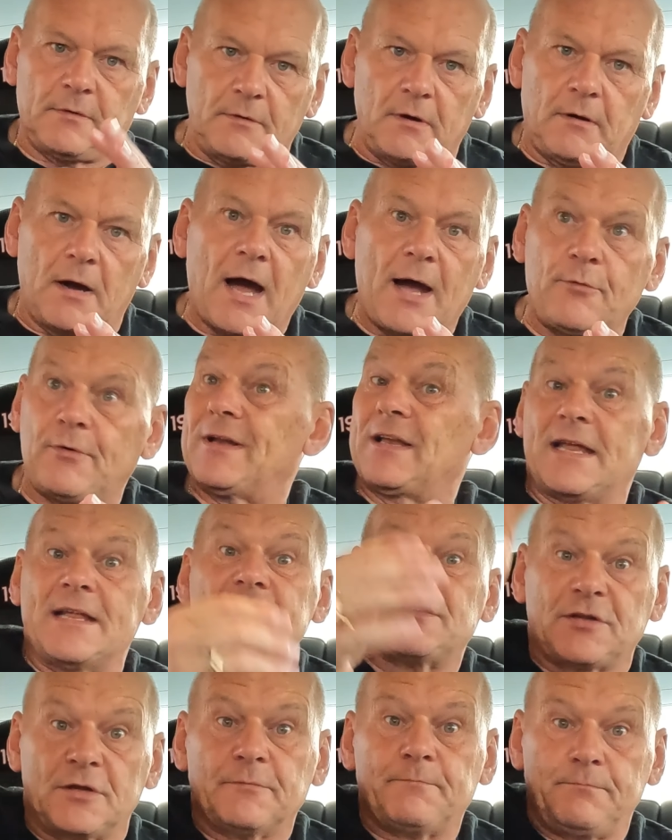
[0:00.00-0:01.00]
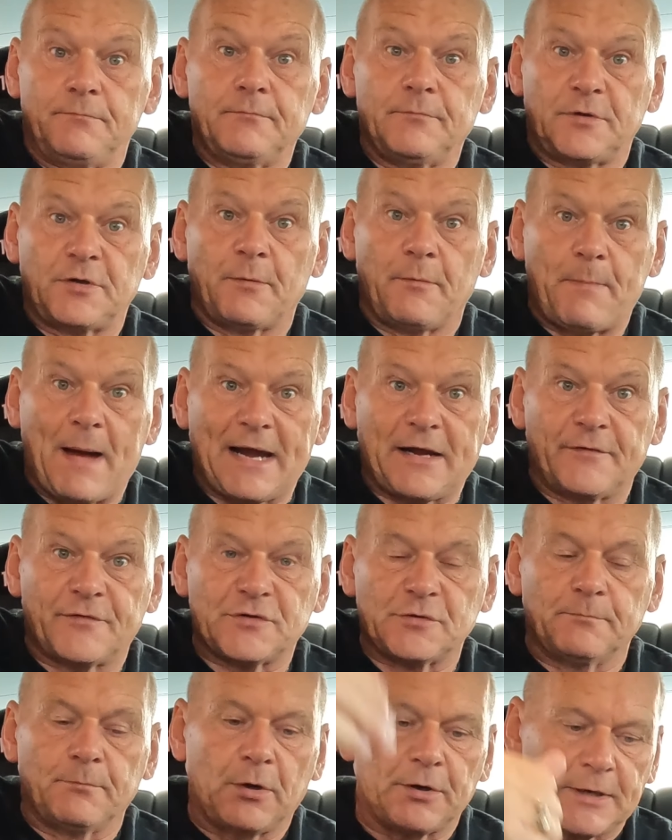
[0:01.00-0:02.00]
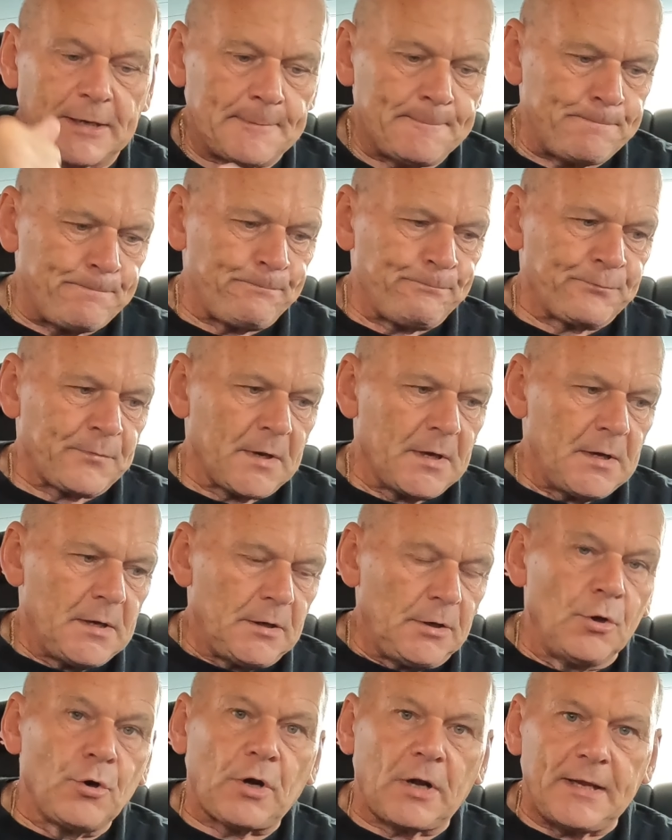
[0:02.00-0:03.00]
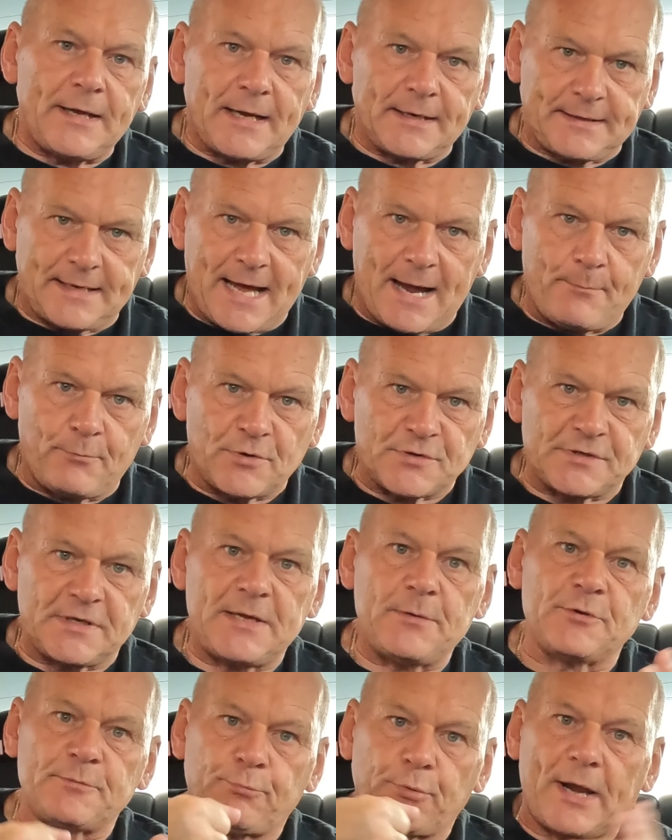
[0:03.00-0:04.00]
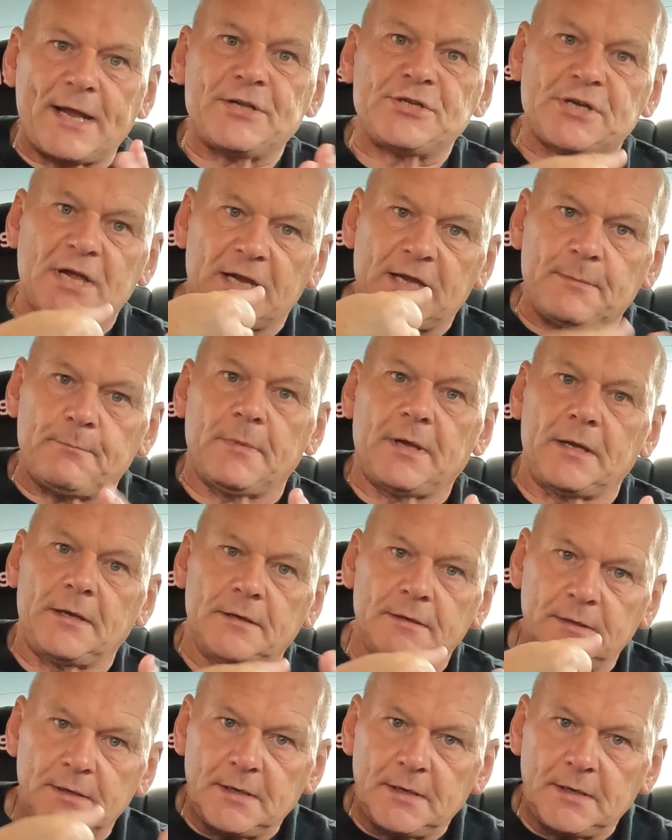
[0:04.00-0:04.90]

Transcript: I went into the to the back of somebody. Luckily I had cameras and he was brake checking me.